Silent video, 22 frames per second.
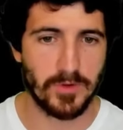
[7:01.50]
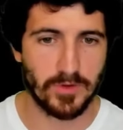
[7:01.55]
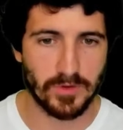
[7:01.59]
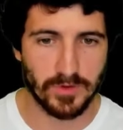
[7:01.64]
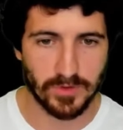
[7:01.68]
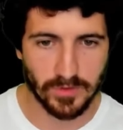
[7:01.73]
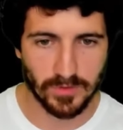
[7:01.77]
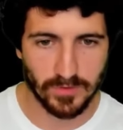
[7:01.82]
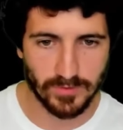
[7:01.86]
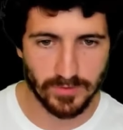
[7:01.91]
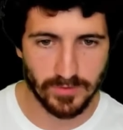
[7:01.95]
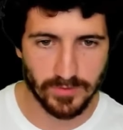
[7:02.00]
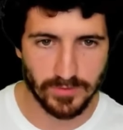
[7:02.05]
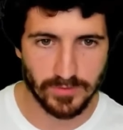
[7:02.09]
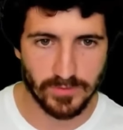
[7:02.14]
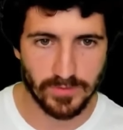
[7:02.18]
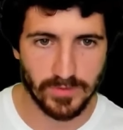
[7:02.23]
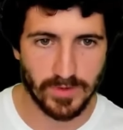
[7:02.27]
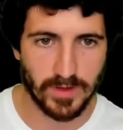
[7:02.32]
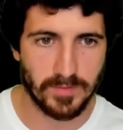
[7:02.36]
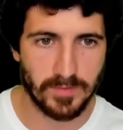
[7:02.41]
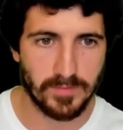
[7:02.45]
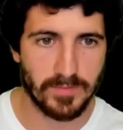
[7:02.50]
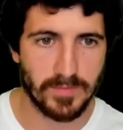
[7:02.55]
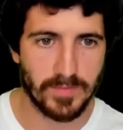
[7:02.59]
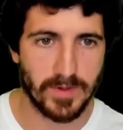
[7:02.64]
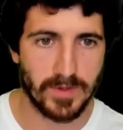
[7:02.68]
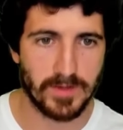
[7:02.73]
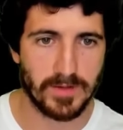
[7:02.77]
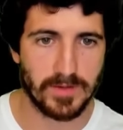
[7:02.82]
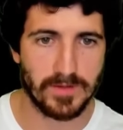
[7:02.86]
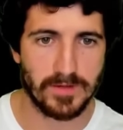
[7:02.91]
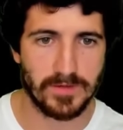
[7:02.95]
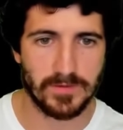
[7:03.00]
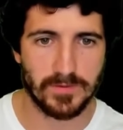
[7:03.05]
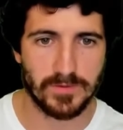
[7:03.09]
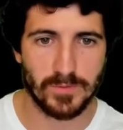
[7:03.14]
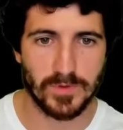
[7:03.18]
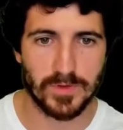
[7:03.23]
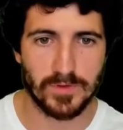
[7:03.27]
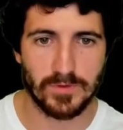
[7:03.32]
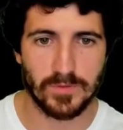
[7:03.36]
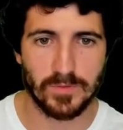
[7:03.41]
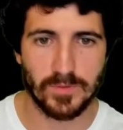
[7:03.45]
I'm not going to go through today, but just
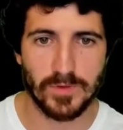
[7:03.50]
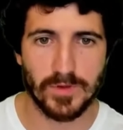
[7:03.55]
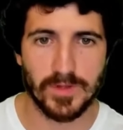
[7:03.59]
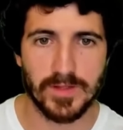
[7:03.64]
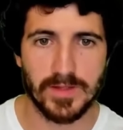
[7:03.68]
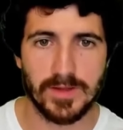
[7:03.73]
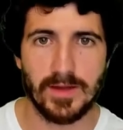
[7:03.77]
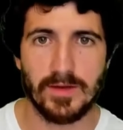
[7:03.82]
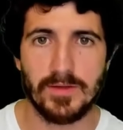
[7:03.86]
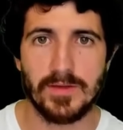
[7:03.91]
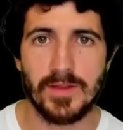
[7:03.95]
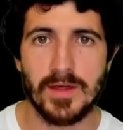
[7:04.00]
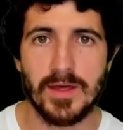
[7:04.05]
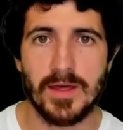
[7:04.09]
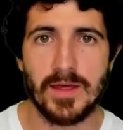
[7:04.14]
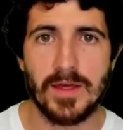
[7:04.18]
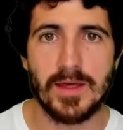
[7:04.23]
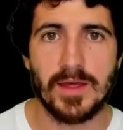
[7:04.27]
wanted to point out.